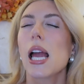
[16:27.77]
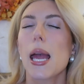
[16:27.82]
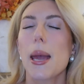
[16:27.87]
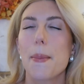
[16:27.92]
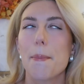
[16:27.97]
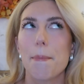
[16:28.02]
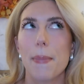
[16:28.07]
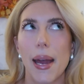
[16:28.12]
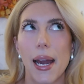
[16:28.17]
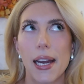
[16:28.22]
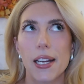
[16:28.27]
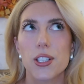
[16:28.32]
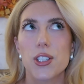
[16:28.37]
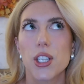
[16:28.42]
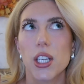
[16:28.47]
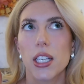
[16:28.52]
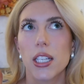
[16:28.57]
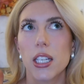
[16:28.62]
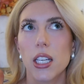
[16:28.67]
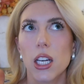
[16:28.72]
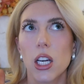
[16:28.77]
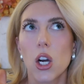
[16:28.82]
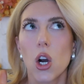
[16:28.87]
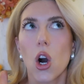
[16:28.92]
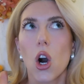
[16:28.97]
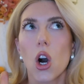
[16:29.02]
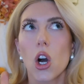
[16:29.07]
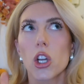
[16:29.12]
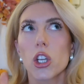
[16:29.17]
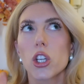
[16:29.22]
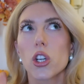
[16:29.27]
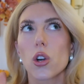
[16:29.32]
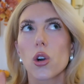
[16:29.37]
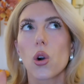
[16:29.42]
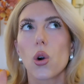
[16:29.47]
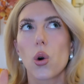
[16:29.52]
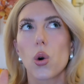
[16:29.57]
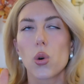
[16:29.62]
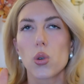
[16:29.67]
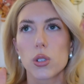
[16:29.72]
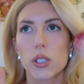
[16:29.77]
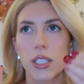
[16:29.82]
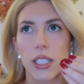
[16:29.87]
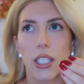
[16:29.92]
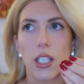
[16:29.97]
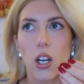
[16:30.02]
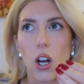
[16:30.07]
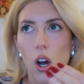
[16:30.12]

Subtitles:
imagine you're holding